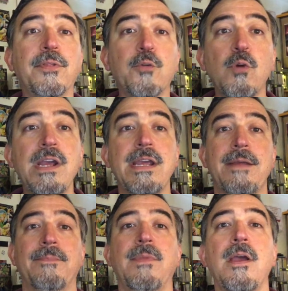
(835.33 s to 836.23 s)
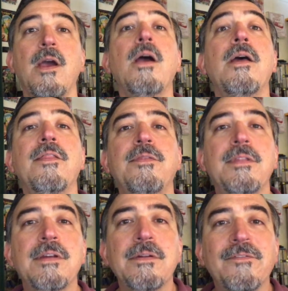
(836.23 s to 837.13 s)
3.
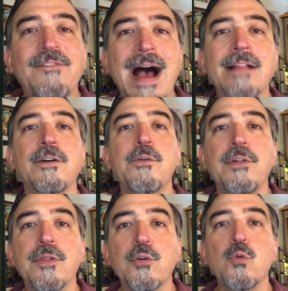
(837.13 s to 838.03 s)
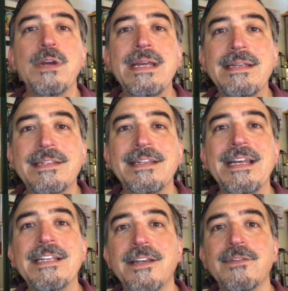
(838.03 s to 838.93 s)
Follow the 3
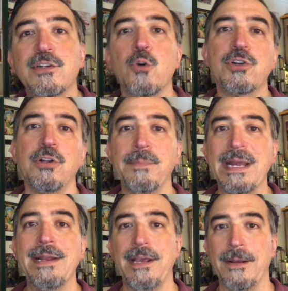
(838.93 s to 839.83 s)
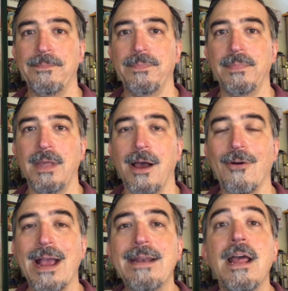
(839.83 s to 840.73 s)
C's of social media. All
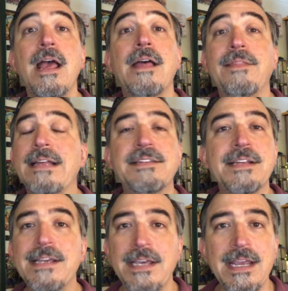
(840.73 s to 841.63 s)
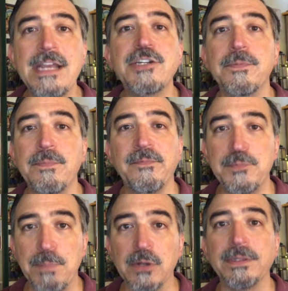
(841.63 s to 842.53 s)
right? It's the key to
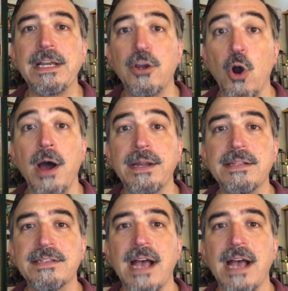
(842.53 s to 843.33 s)
building an audience